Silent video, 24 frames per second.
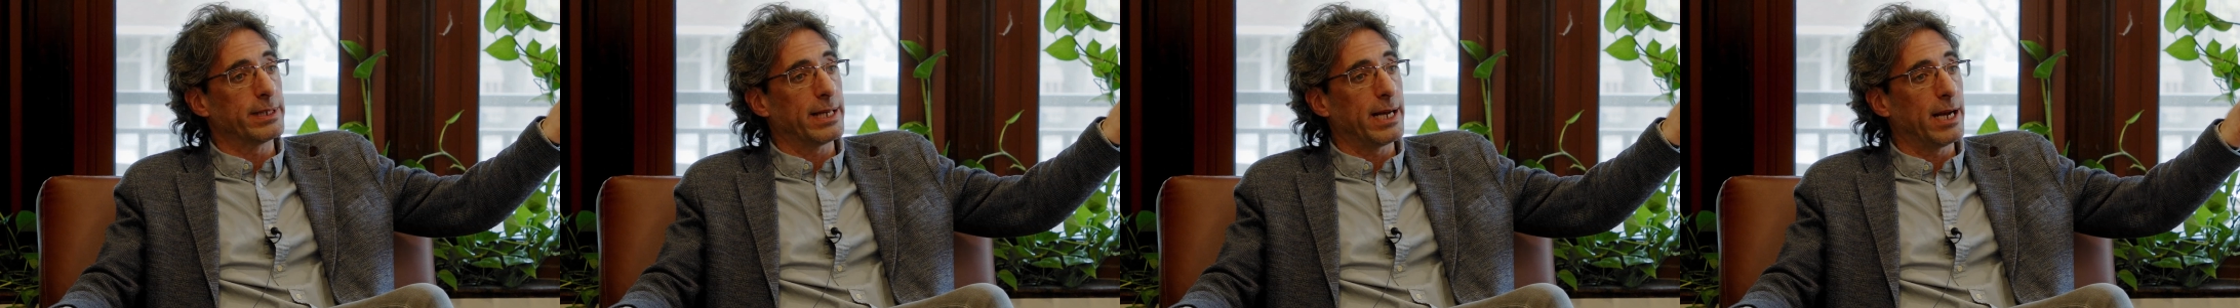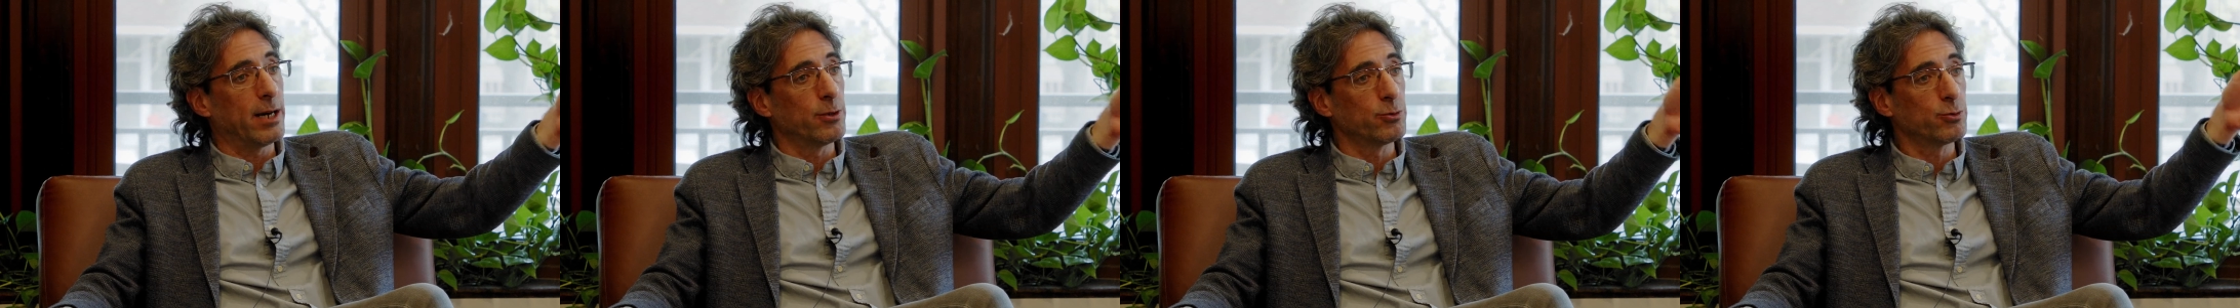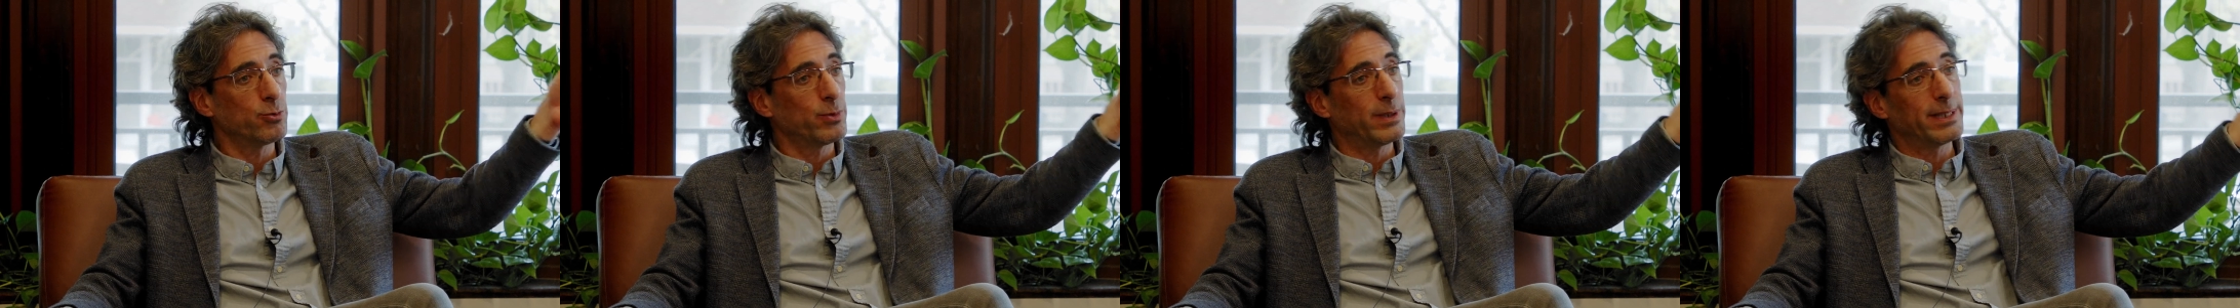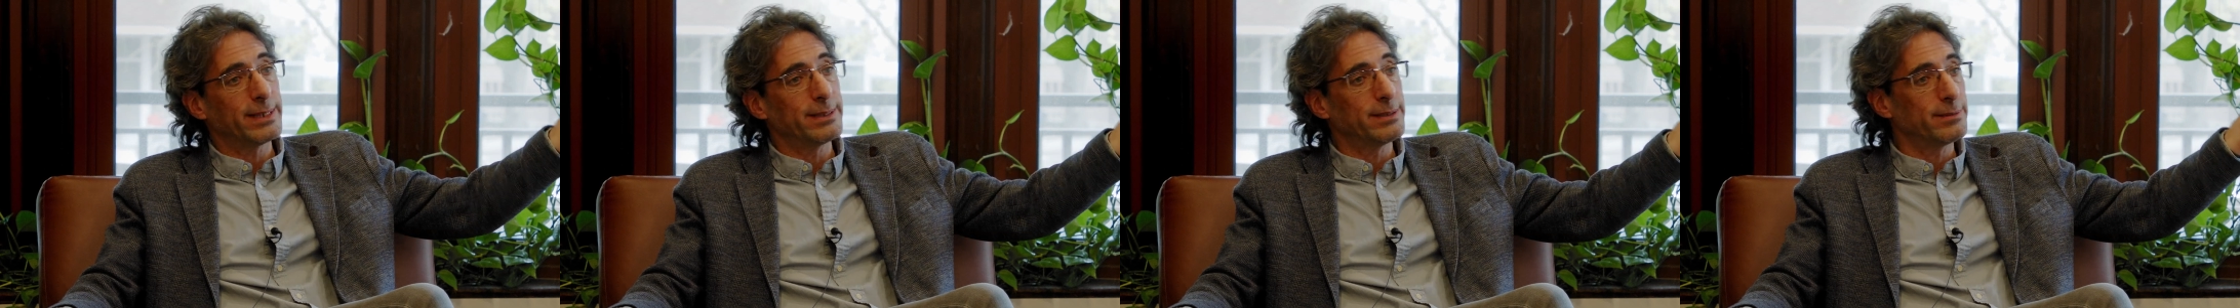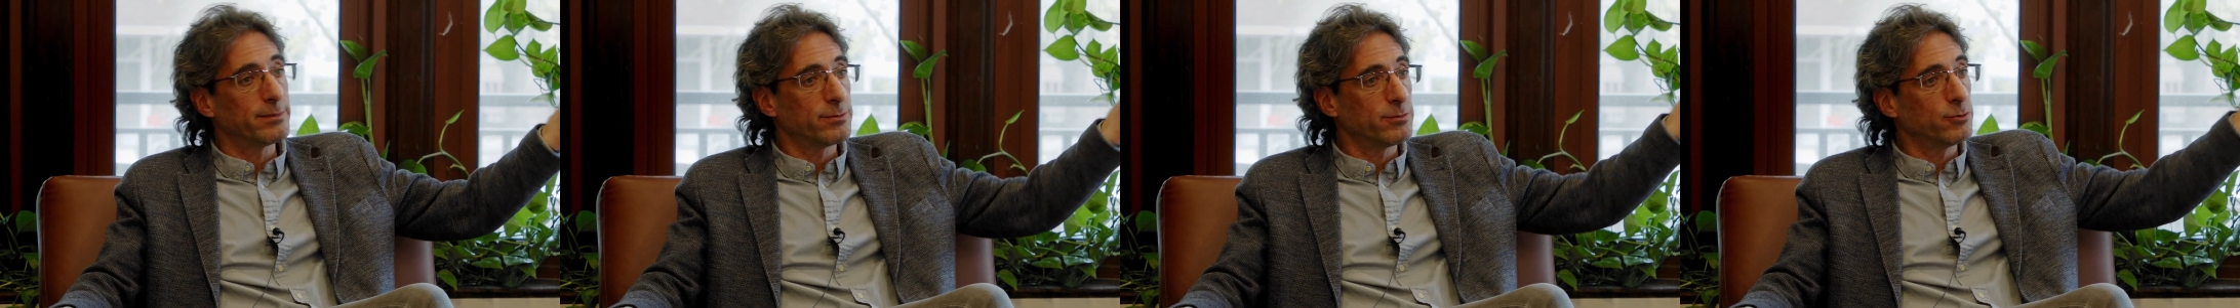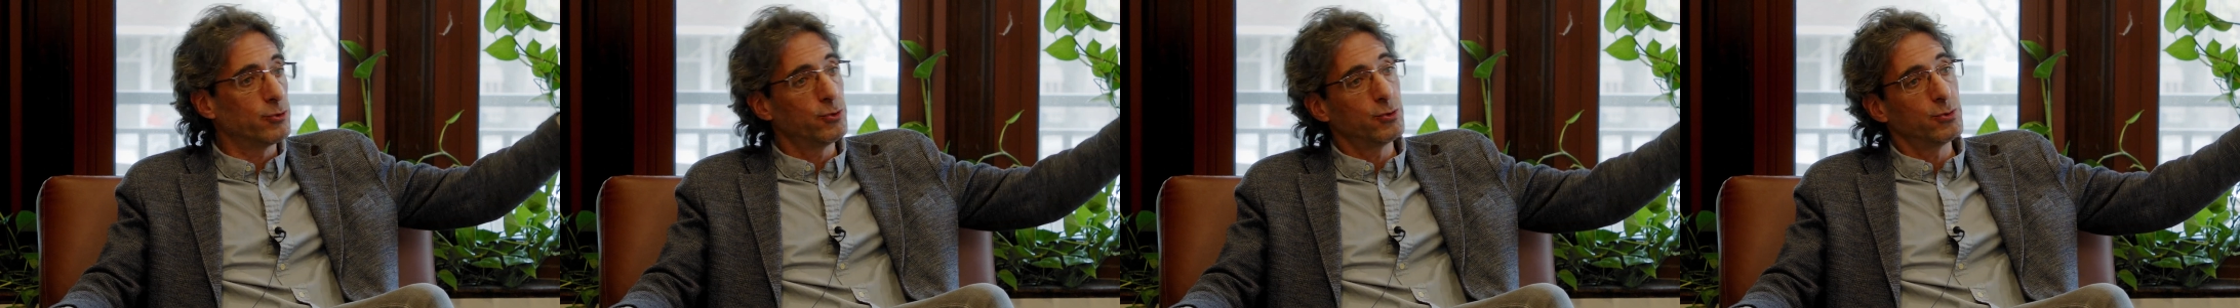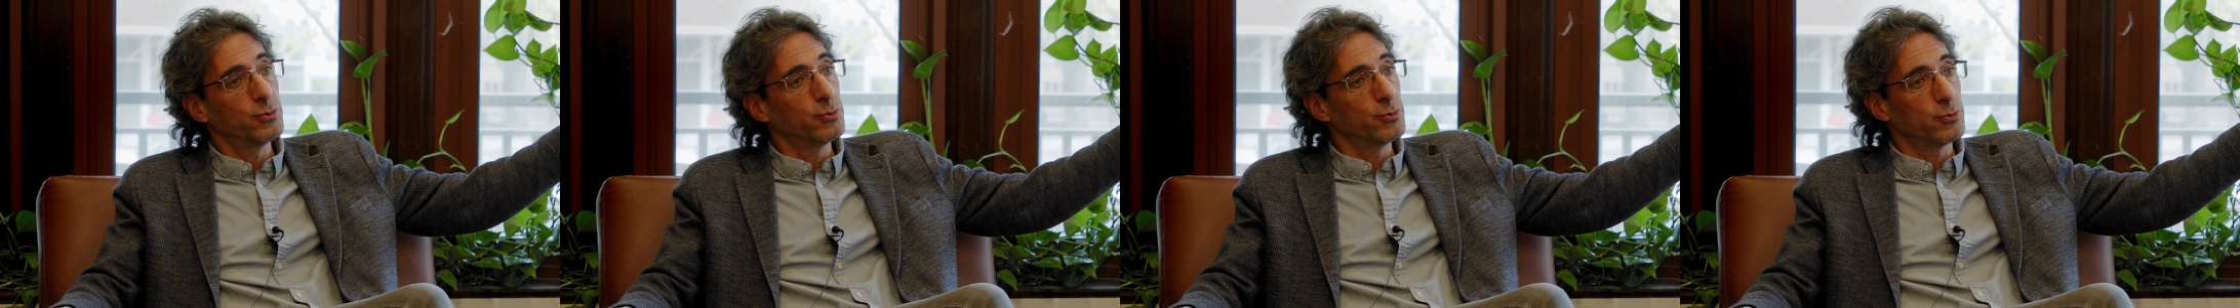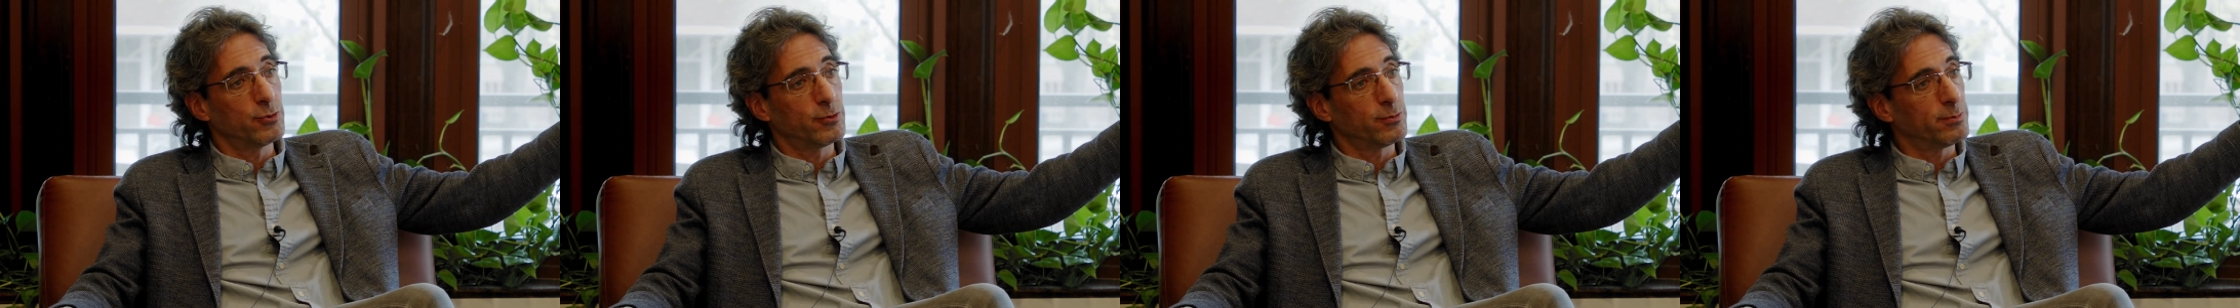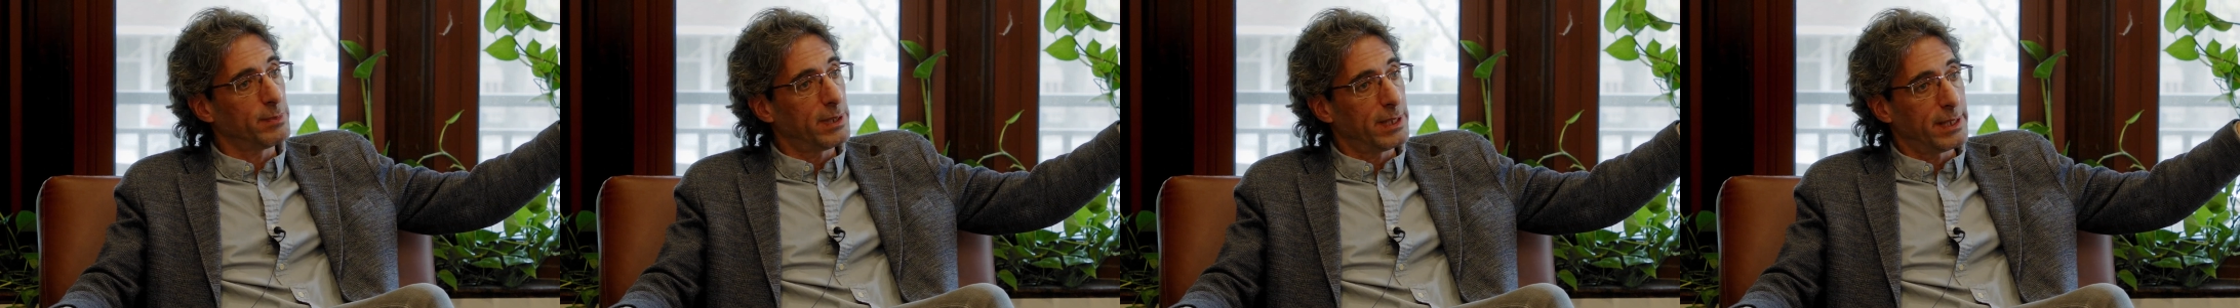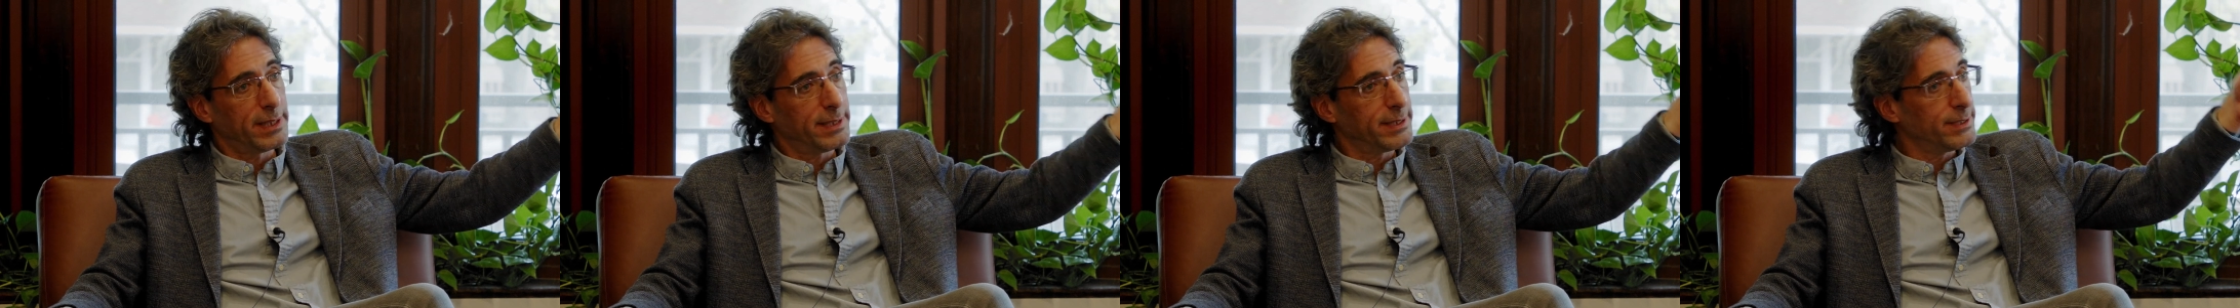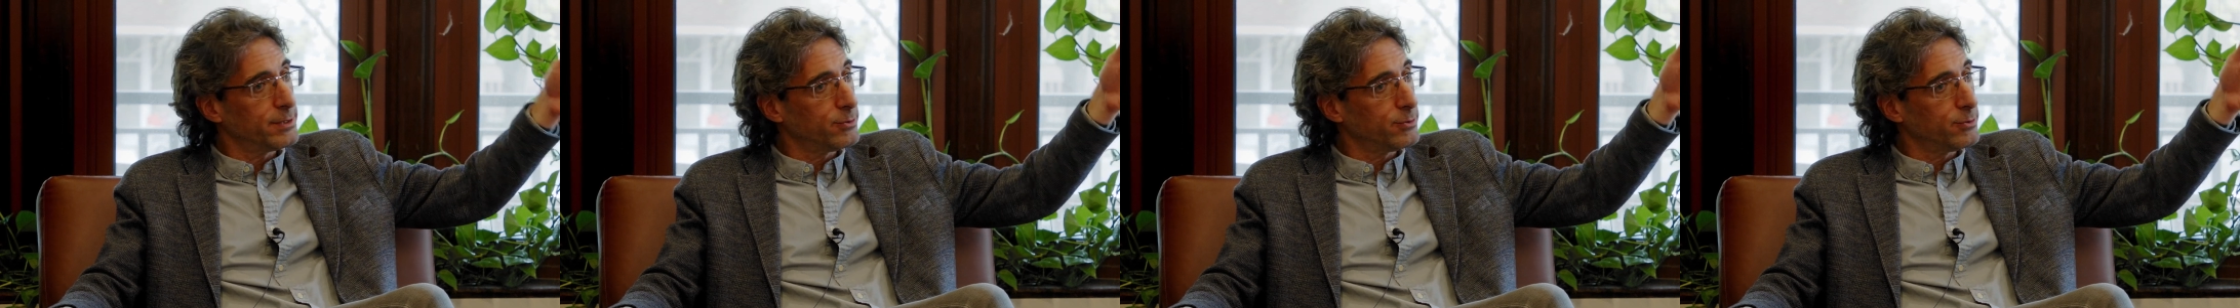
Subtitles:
How do I choose my